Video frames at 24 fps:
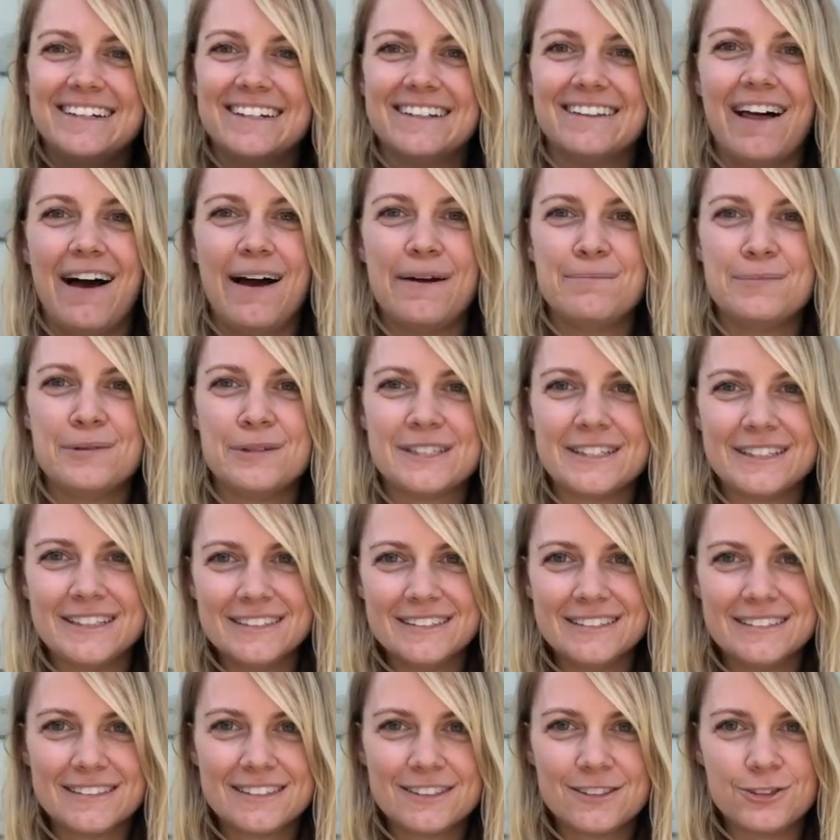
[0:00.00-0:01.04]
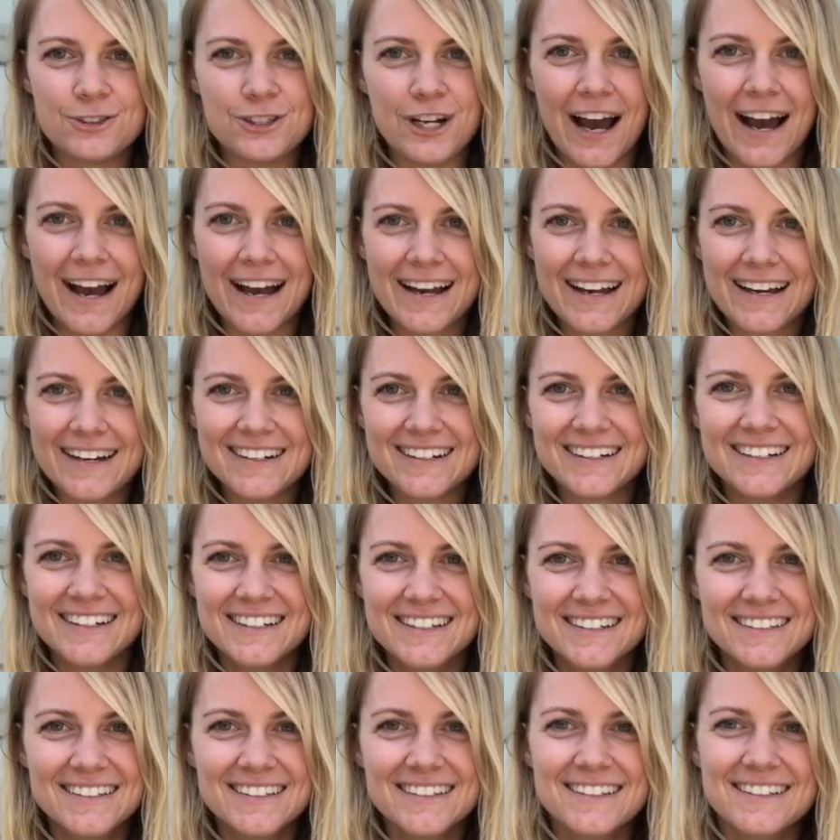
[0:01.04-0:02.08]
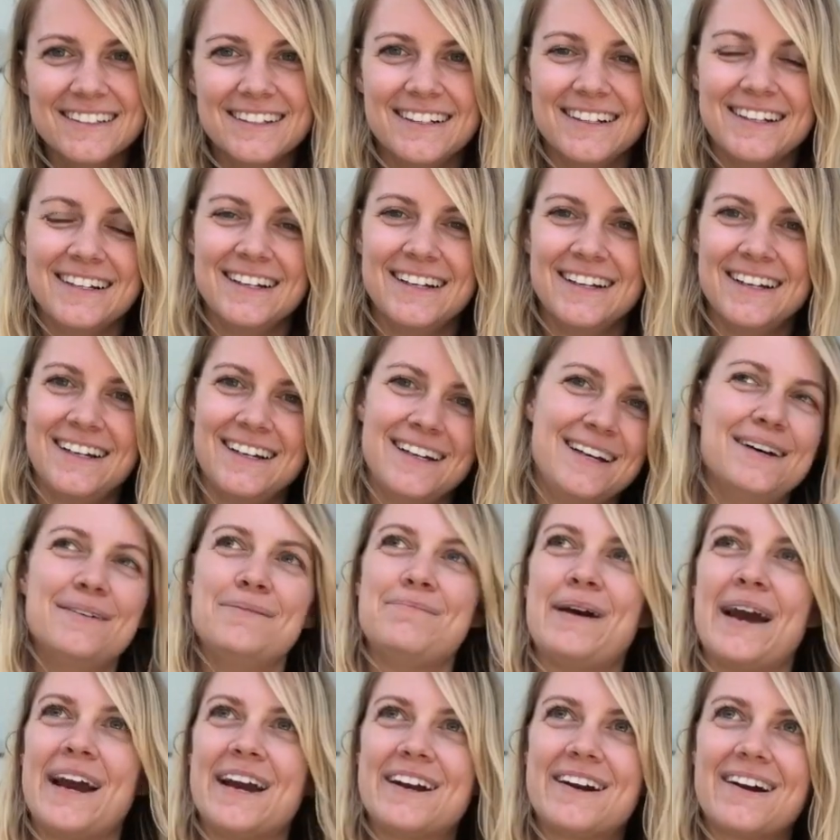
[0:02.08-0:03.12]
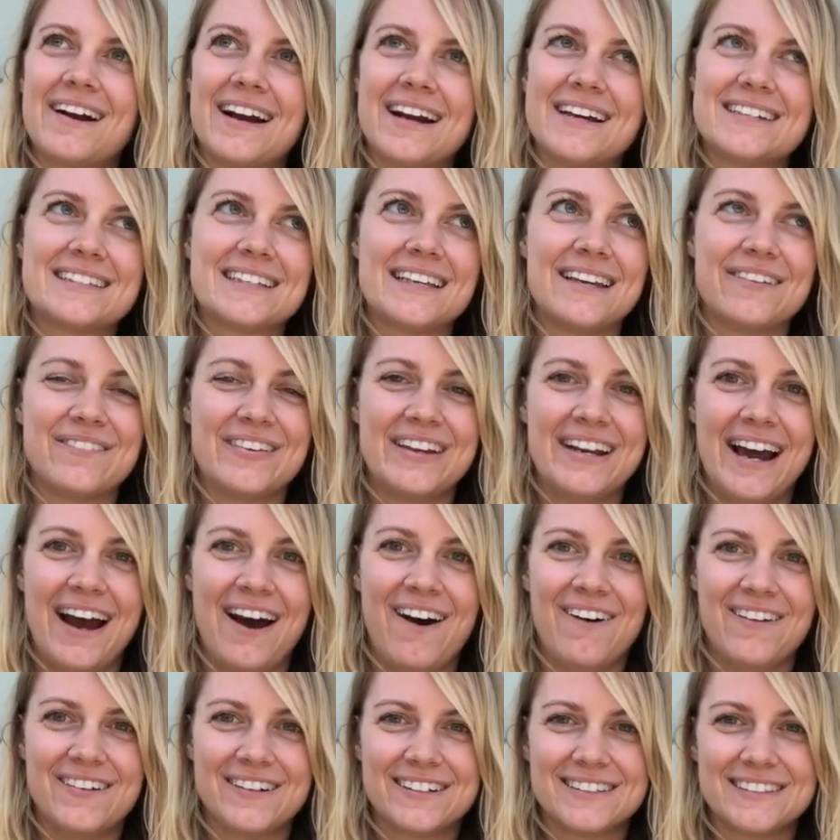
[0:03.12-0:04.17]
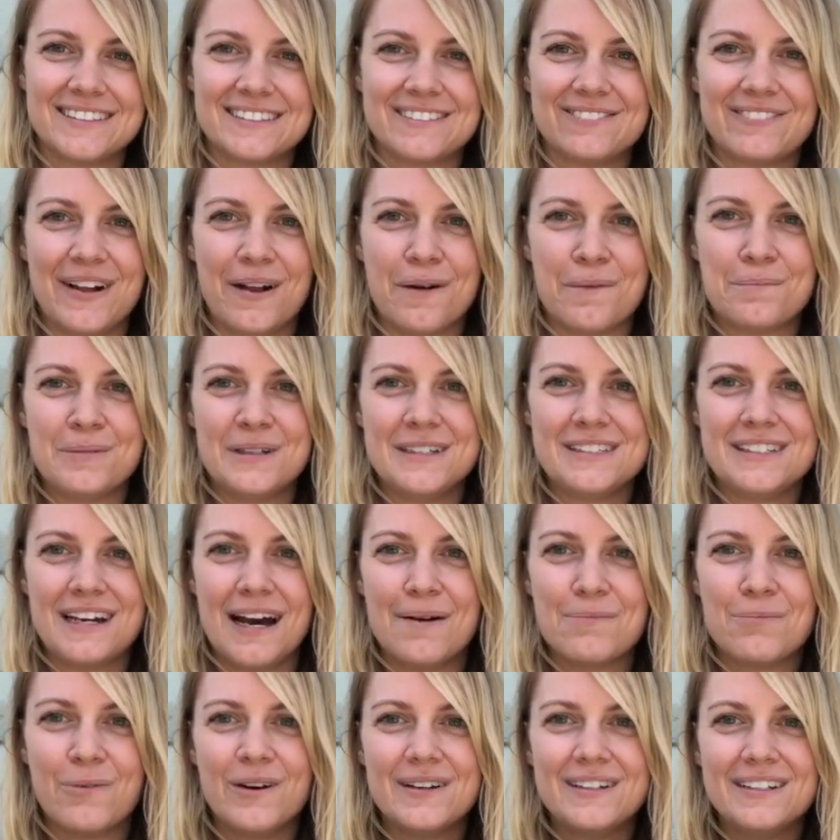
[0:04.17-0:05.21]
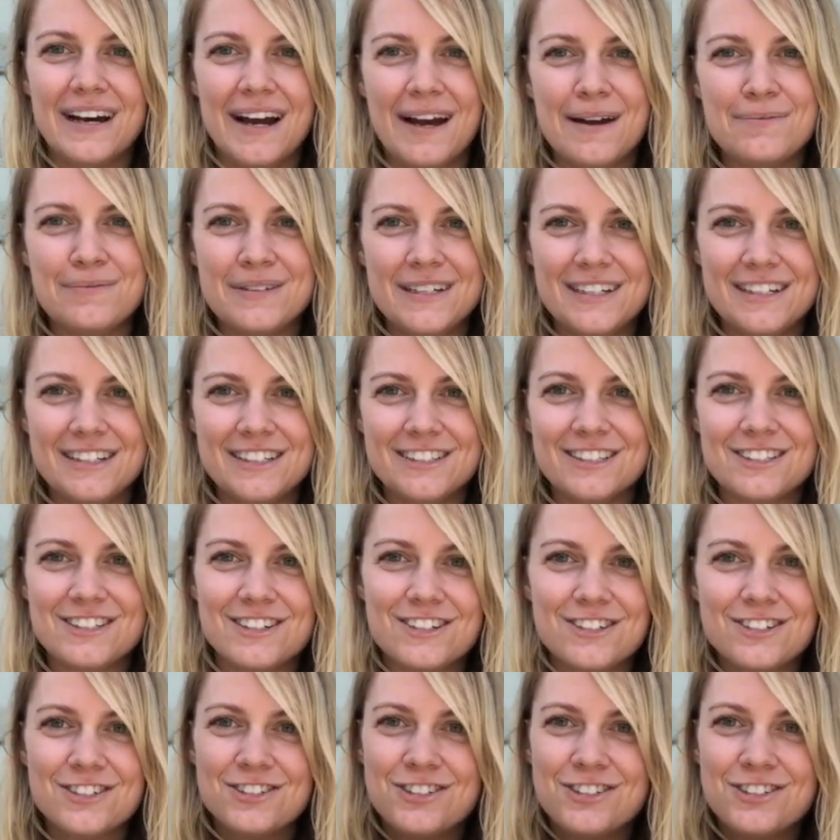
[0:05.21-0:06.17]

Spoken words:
Lyme disease, check. Pancreas giving out, developing type 1 diabetes,